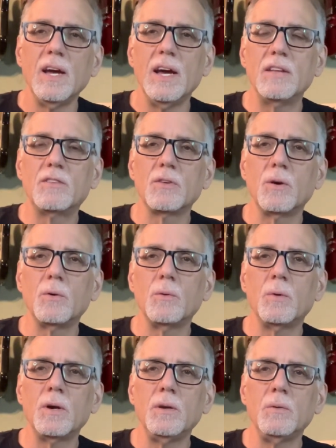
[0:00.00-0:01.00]
And so
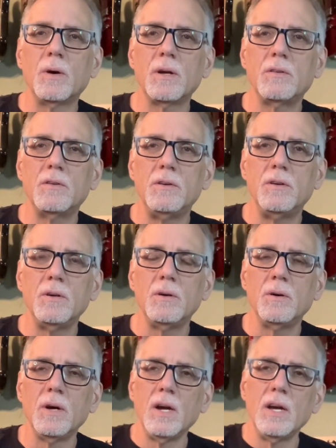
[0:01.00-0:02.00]
what you want to
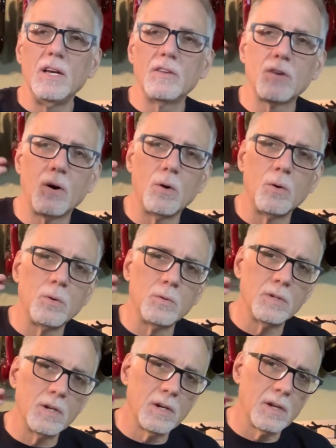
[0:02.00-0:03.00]
do is
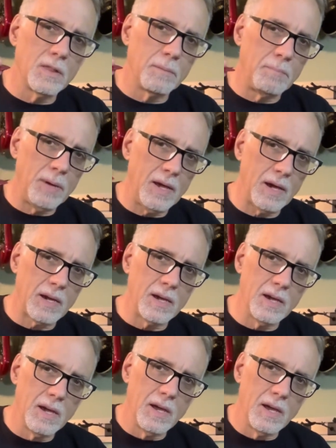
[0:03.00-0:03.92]
hold the pick